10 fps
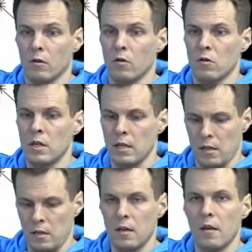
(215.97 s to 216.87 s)
causes,
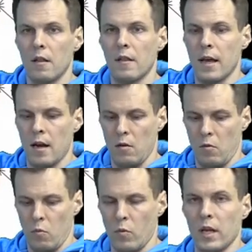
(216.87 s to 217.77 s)
then
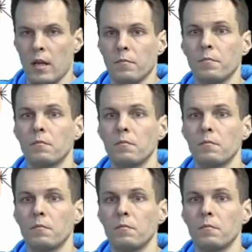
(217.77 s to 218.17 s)
we